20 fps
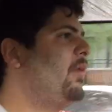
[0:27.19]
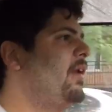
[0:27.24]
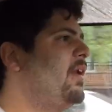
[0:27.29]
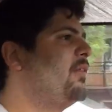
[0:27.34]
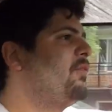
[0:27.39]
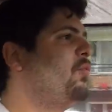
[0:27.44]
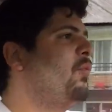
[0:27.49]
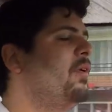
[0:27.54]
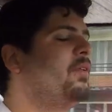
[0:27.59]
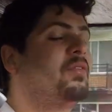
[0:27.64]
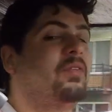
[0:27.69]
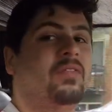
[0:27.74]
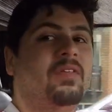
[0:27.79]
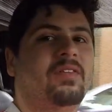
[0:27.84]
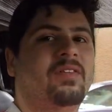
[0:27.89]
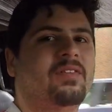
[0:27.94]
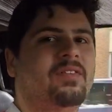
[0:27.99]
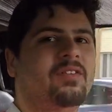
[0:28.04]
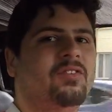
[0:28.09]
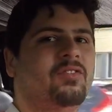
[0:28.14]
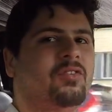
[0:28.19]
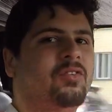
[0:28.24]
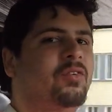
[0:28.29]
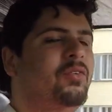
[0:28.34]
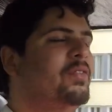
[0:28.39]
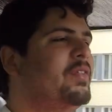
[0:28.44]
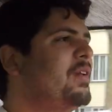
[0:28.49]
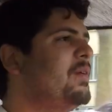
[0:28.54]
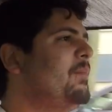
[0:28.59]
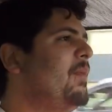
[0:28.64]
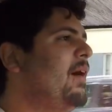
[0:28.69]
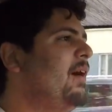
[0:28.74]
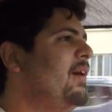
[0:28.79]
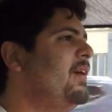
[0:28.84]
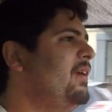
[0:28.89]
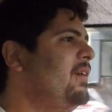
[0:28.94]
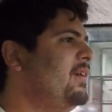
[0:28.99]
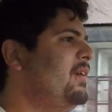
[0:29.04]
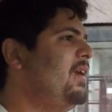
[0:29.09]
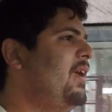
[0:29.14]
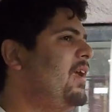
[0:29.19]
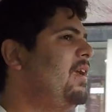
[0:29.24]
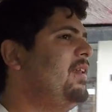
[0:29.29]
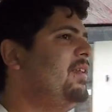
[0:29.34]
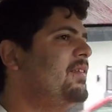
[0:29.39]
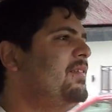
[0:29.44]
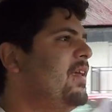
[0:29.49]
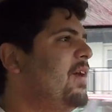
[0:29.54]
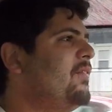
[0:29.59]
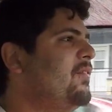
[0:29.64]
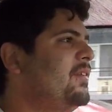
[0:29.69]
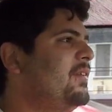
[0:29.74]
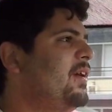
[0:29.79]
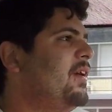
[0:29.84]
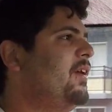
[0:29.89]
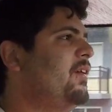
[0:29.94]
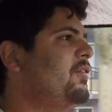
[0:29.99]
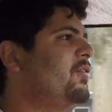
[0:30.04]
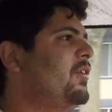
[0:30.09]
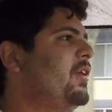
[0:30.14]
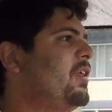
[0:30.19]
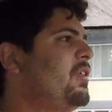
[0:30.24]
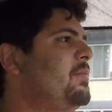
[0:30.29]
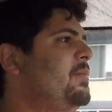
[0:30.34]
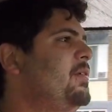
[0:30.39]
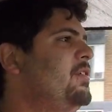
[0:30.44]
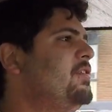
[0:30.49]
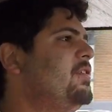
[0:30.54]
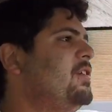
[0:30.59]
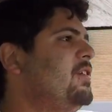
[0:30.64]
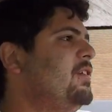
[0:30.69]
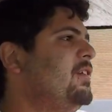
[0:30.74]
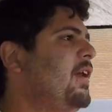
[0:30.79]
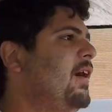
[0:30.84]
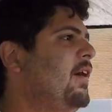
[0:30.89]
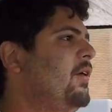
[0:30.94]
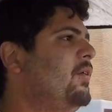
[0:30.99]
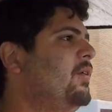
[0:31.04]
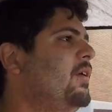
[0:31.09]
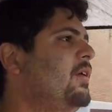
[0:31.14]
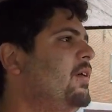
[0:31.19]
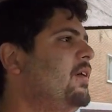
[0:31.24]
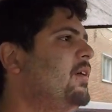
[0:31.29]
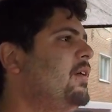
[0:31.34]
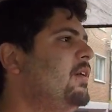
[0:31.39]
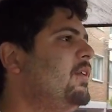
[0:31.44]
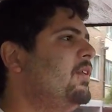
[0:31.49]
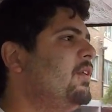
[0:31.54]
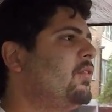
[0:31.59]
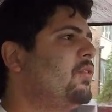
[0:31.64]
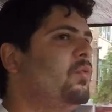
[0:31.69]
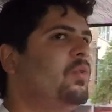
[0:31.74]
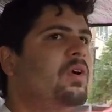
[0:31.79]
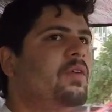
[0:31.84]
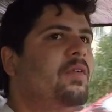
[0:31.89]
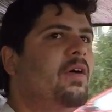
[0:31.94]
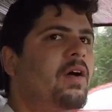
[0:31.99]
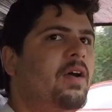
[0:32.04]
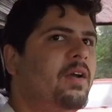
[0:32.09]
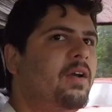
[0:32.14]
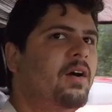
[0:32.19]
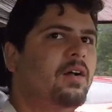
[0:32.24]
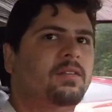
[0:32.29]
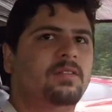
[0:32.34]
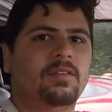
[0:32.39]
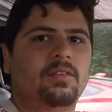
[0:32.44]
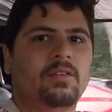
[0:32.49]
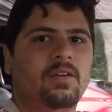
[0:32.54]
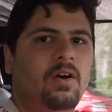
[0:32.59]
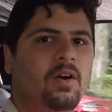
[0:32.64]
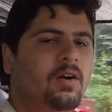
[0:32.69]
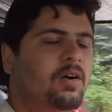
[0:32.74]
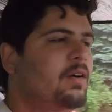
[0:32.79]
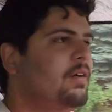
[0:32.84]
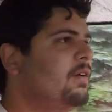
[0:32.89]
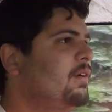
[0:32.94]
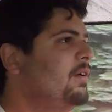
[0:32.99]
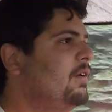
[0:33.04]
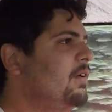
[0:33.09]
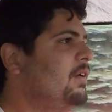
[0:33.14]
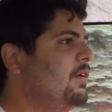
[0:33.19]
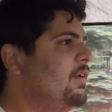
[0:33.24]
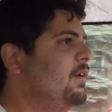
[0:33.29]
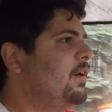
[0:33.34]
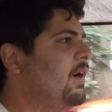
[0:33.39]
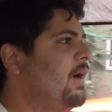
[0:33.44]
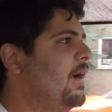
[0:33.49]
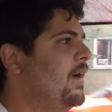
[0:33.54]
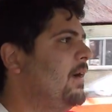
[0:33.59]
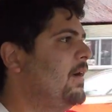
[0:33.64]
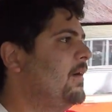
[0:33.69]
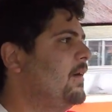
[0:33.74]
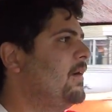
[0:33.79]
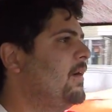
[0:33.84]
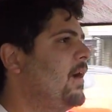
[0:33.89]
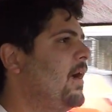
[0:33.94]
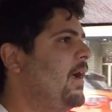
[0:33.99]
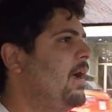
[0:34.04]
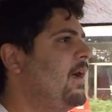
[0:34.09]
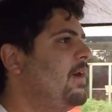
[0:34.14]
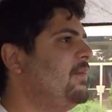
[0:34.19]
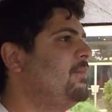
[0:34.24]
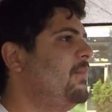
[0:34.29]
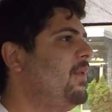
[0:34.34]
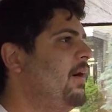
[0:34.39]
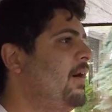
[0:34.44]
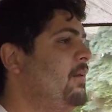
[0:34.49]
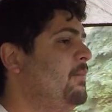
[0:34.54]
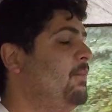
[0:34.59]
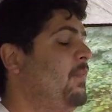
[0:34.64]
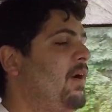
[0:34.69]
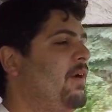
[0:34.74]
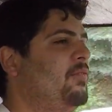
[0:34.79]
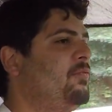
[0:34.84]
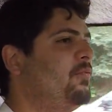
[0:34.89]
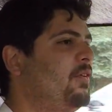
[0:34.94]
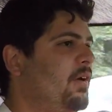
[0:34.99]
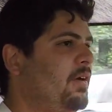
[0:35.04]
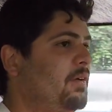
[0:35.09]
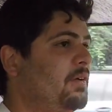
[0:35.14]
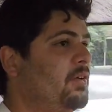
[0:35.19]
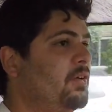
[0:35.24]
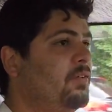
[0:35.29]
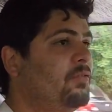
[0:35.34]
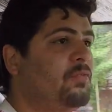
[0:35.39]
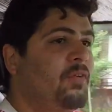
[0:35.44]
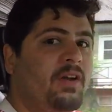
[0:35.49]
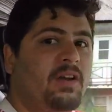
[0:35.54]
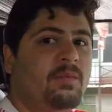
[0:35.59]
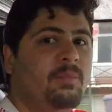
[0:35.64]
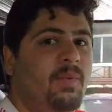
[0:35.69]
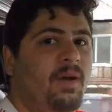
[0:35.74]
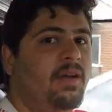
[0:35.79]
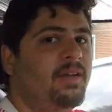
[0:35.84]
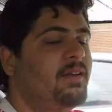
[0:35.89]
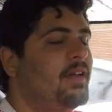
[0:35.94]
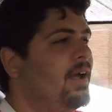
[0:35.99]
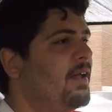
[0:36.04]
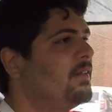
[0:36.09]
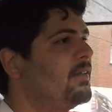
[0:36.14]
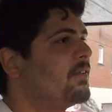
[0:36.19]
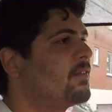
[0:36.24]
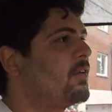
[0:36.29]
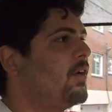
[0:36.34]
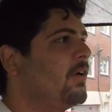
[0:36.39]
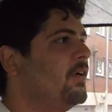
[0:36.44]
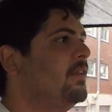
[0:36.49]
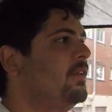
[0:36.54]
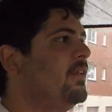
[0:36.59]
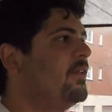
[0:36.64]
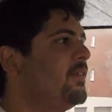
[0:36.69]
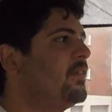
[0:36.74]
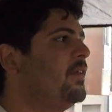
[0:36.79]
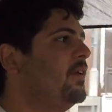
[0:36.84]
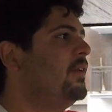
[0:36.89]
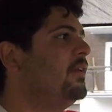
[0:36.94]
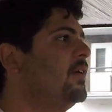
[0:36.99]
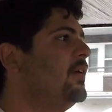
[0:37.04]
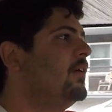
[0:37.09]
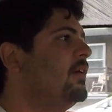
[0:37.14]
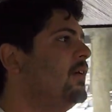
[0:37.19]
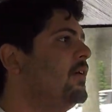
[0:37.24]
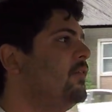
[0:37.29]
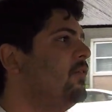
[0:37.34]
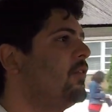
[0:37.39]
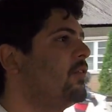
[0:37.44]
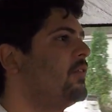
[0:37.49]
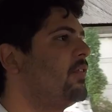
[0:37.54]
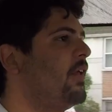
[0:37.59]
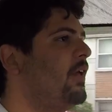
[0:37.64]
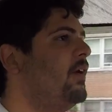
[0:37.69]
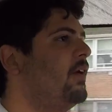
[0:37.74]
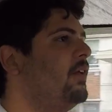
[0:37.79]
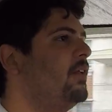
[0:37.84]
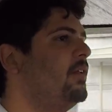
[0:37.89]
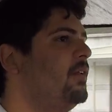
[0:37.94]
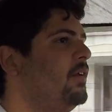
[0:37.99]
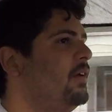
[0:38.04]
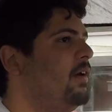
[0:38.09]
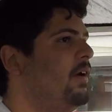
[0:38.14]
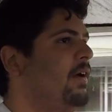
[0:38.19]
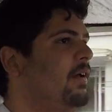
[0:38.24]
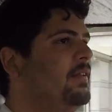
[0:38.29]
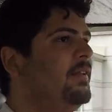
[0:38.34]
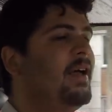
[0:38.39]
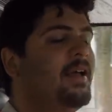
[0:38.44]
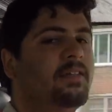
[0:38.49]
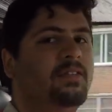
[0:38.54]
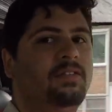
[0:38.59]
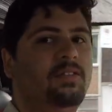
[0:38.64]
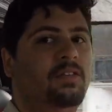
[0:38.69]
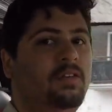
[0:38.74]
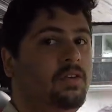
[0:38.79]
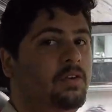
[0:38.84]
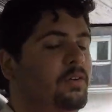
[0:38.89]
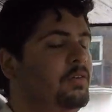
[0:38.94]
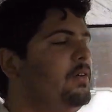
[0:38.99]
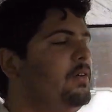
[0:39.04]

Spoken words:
everyone, so this is introducing my 87 900 SPG. Now, the story of how I got this car, a good friend of mine had this car listed for sale last year,